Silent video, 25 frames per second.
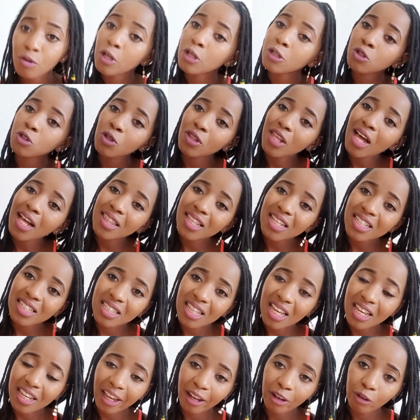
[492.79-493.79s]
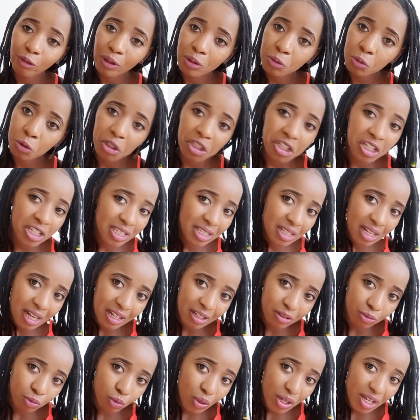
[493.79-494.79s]
So that's the second one, which is
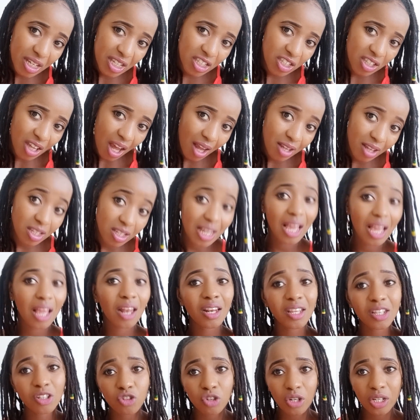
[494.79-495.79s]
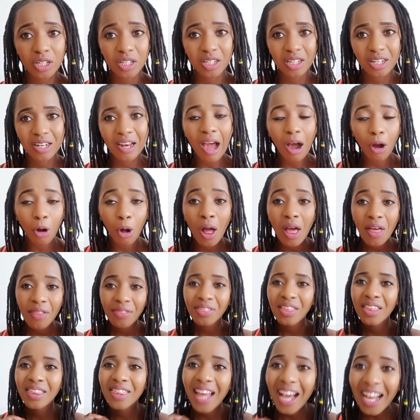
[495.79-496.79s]
research literate. Now,
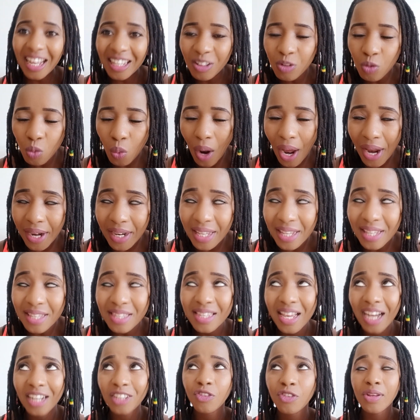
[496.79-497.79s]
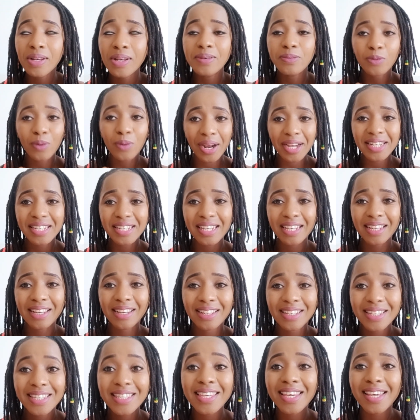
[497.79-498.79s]
the third one is actually
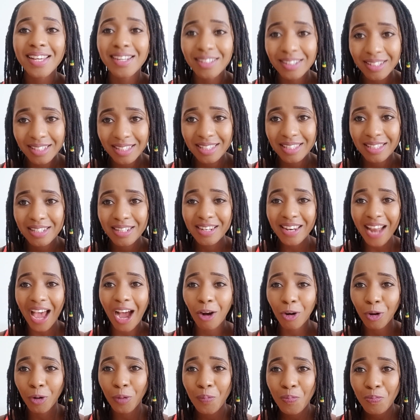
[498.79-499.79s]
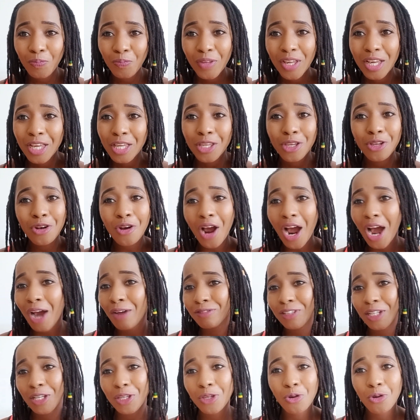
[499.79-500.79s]
writing skills. Now,
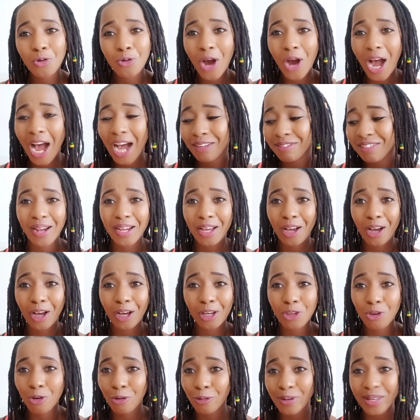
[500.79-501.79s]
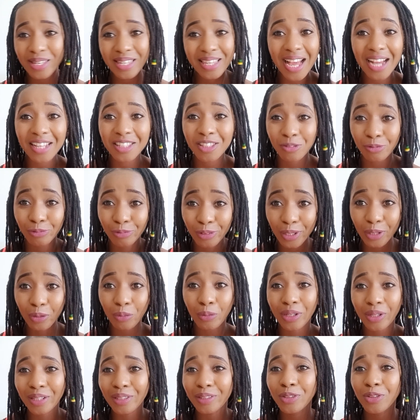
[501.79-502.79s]
after you have done your research very
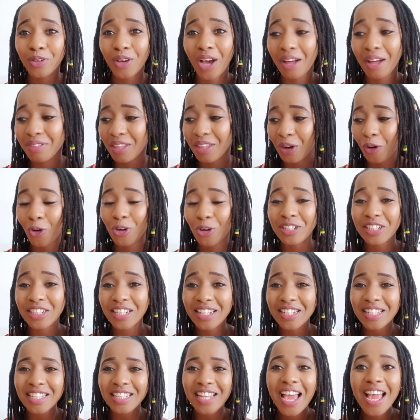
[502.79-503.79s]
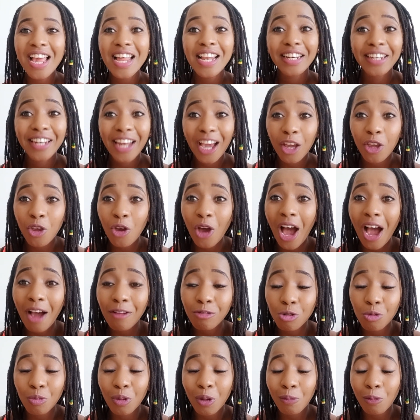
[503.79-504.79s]
well, you have the content, now you
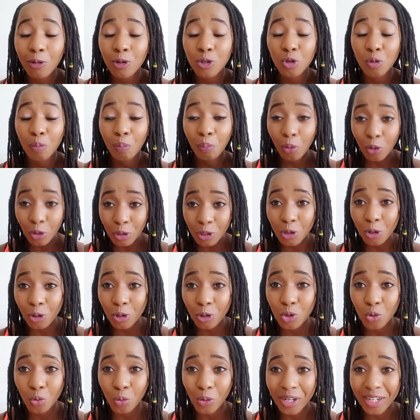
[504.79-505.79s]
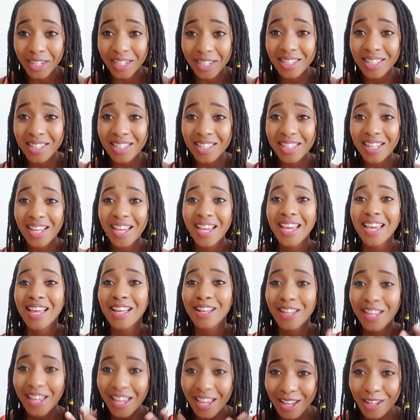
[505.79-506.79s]
have to be able to put those words
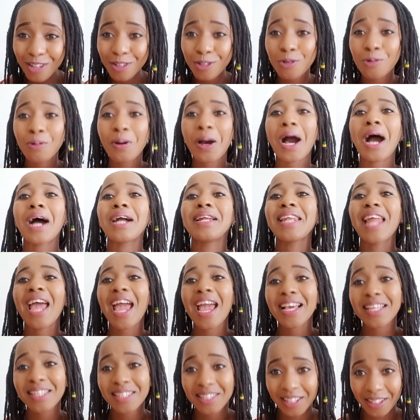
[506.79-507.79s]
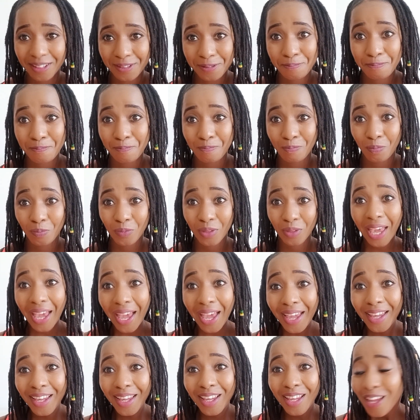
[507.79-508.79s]
into an essay,
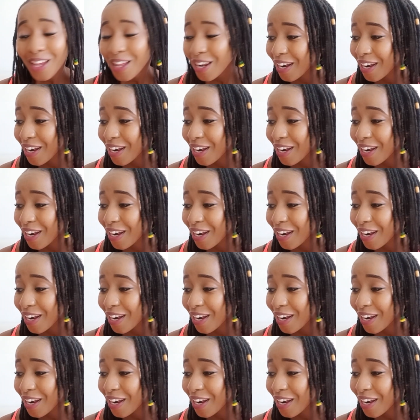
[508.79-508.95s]
okay?